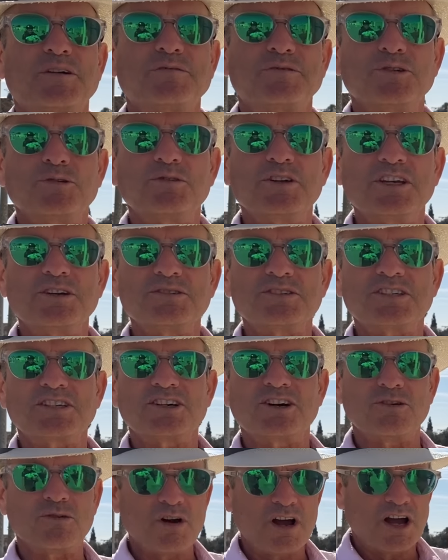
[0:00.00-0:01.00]
a few years
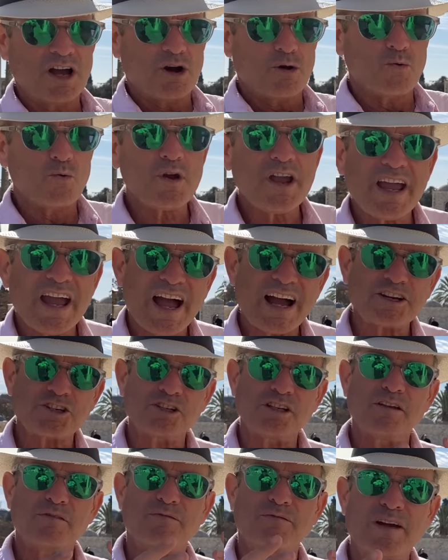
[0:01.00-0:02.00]
ago, we
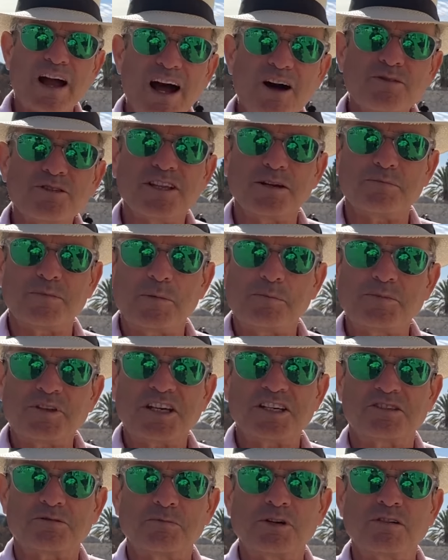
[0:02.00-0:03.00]
actually found the
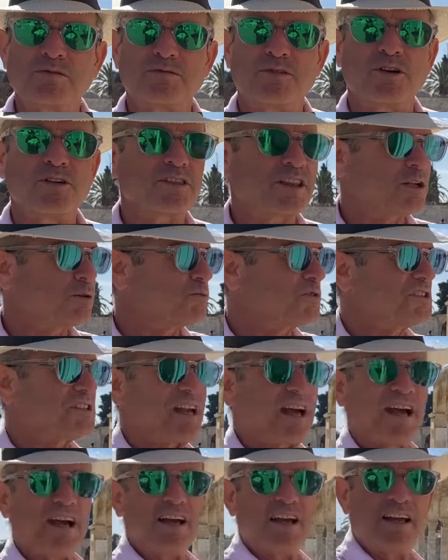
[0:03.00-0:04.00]
baptismal font that was
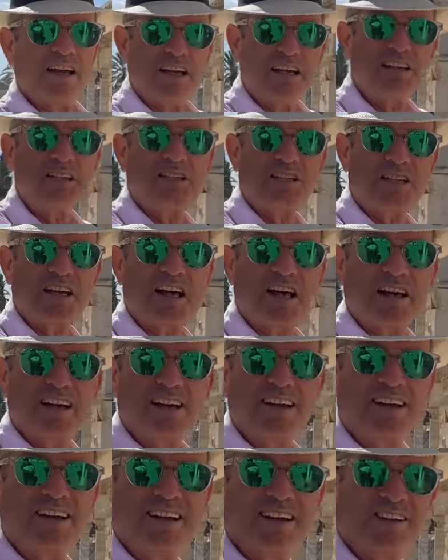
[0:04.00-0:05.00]

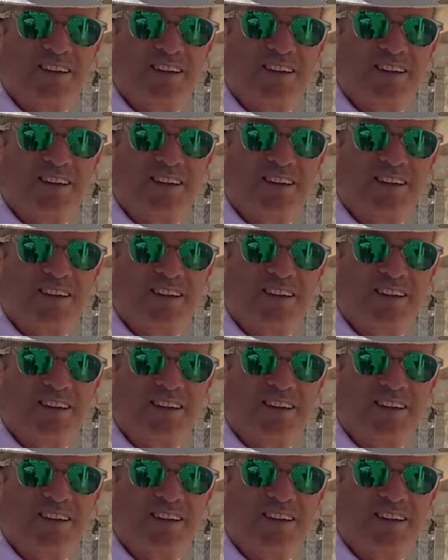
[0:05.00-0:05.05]
inside.